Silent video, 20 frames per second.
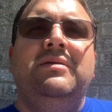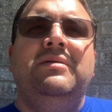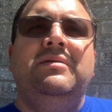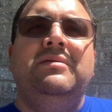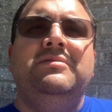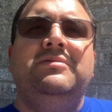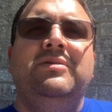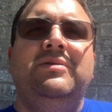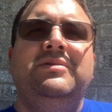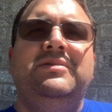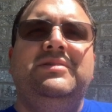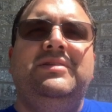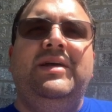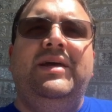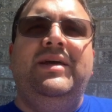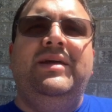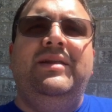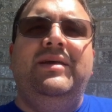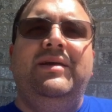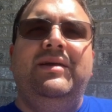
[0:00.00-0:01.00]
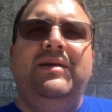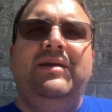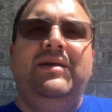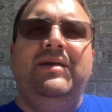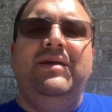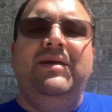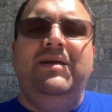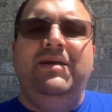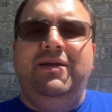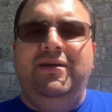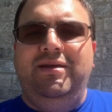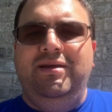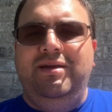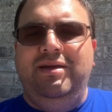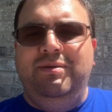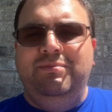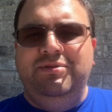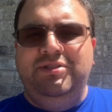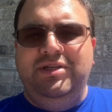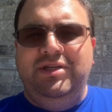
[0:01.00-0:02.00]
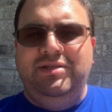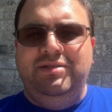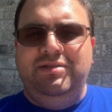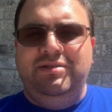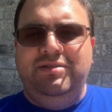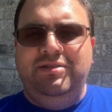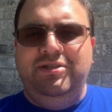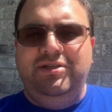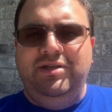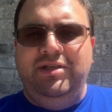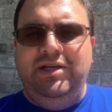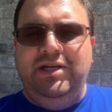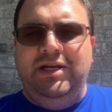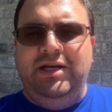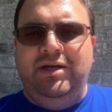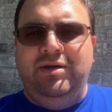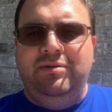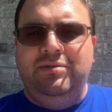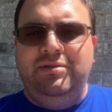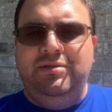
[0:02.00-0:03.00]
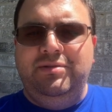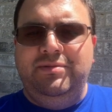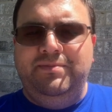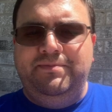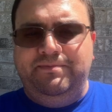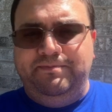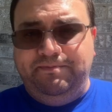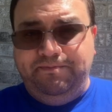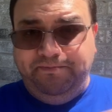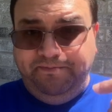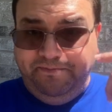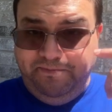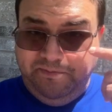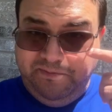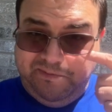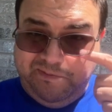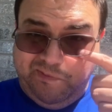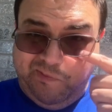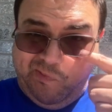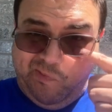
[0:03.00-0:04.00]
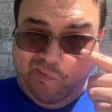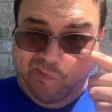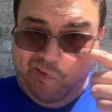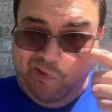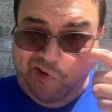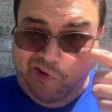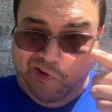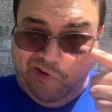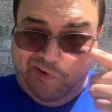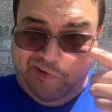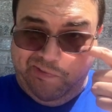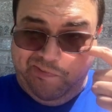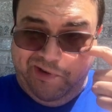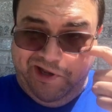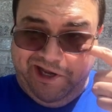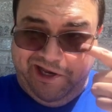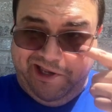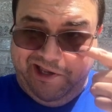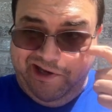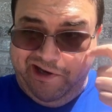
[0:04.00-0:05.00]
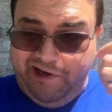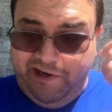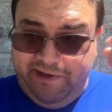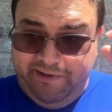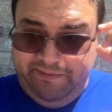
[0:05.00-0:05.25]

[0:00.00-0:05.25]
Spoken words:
So instead, I'm just chilling out here in the backyard,